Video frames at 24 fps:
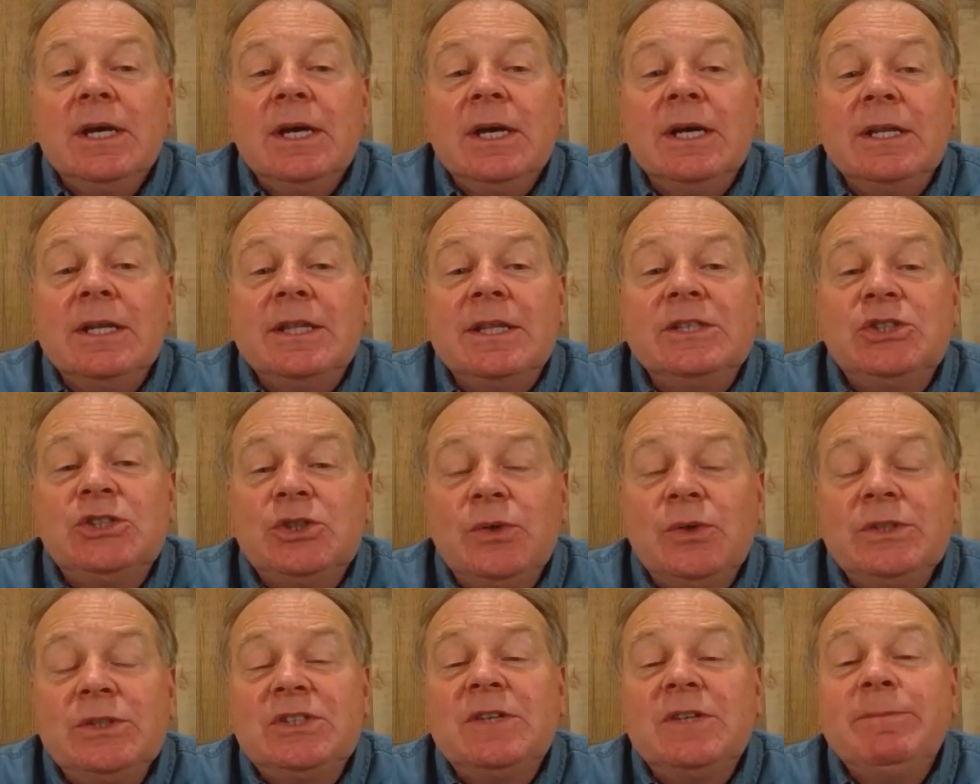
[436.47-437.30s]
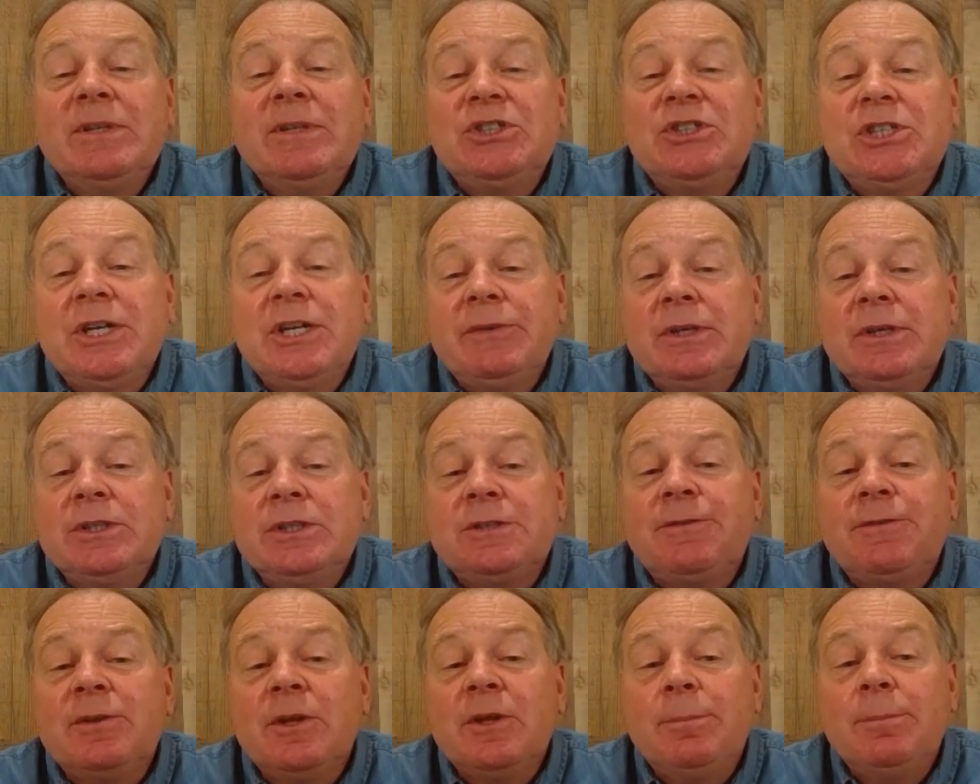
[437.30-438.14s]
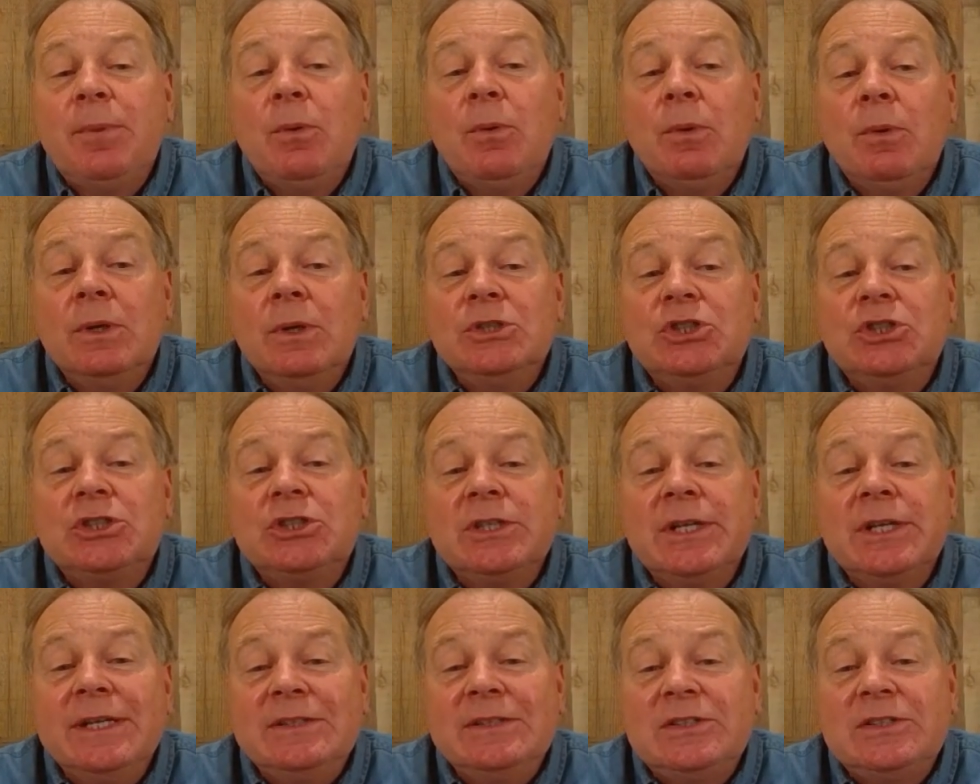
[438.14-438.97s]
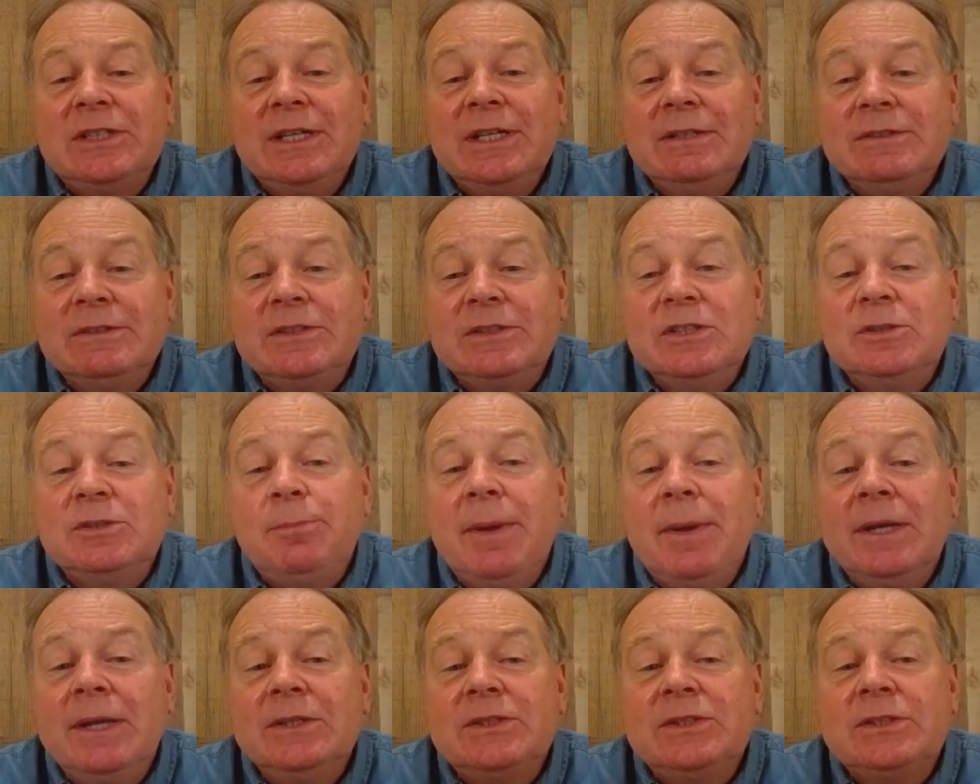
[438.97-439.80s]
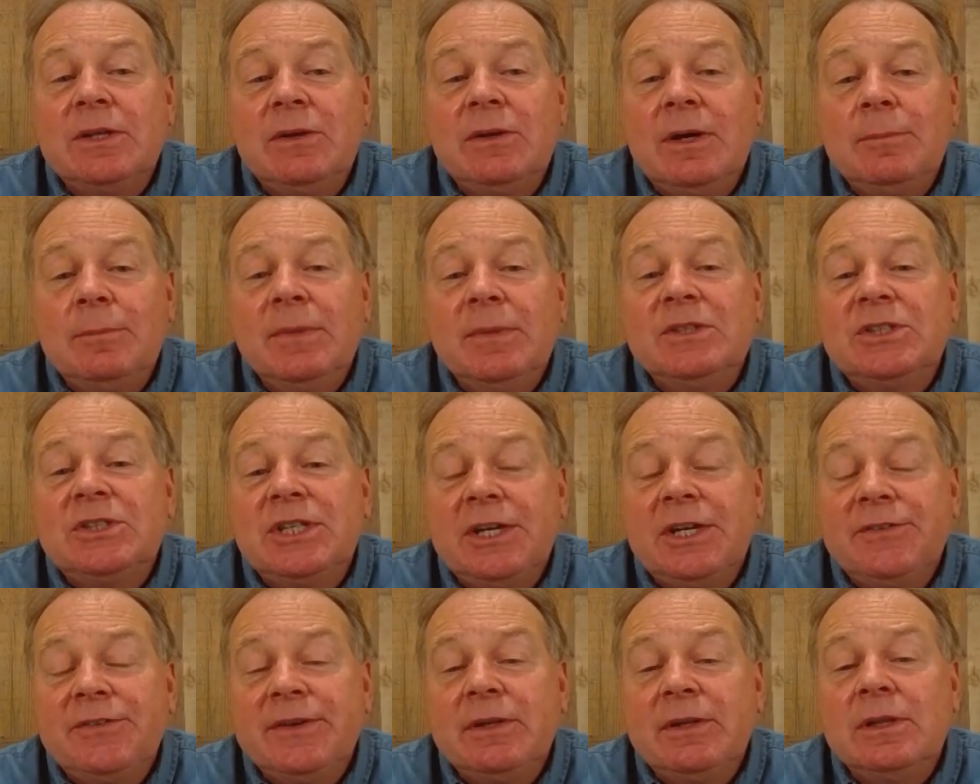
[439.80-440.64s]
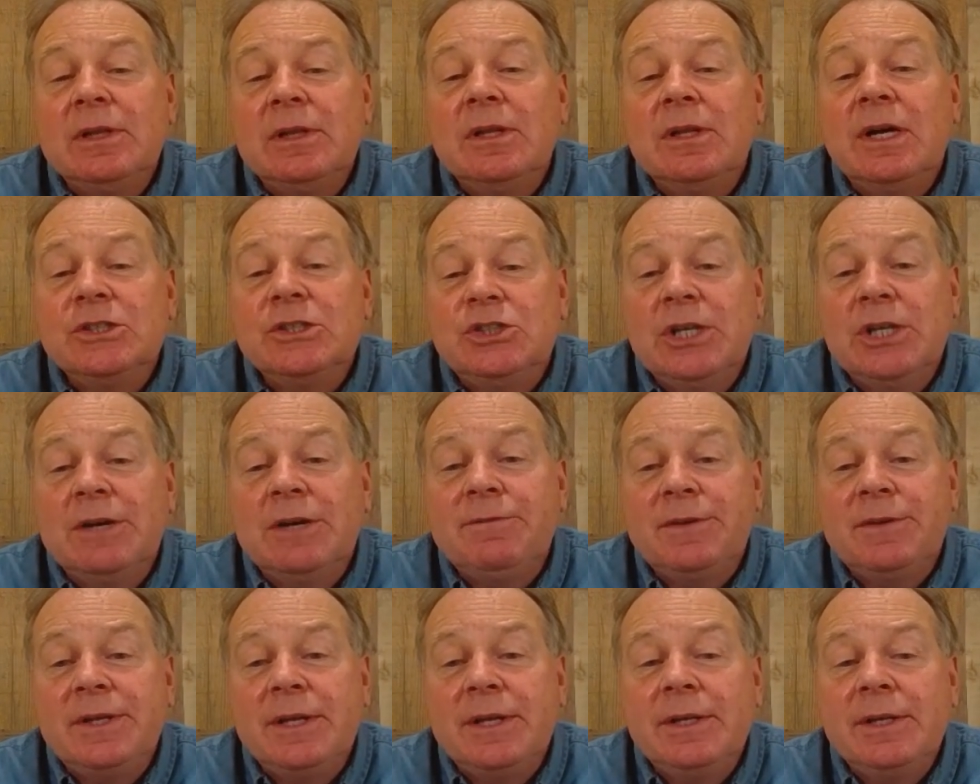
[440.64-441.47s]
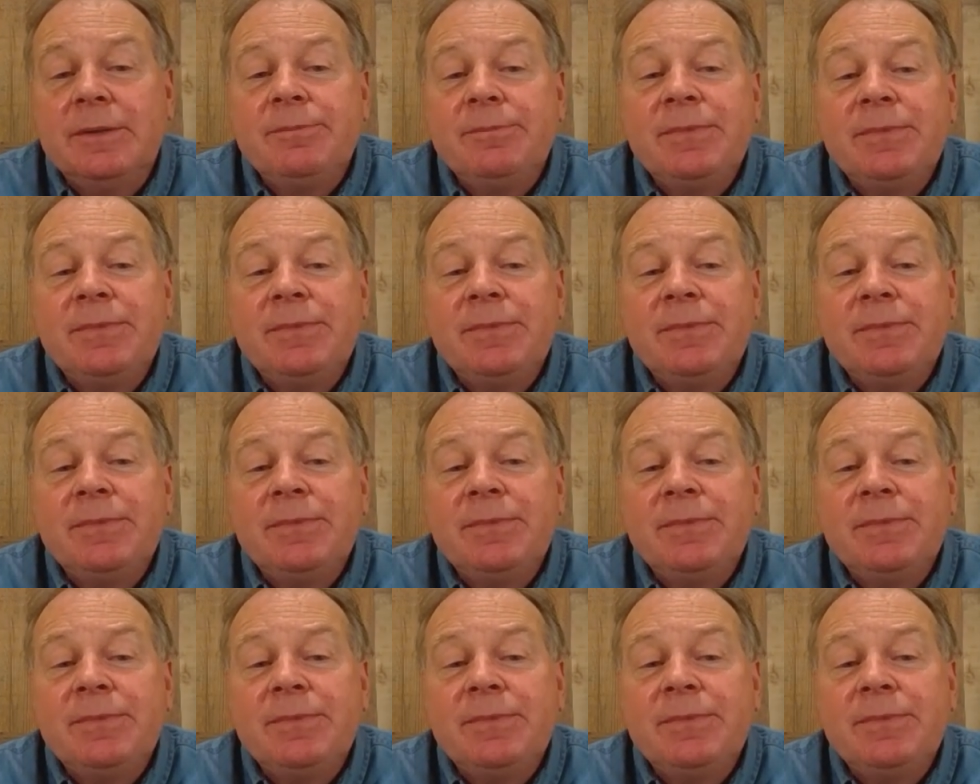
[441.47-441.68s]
The choice of materials for the porch and stairs is based on material longevity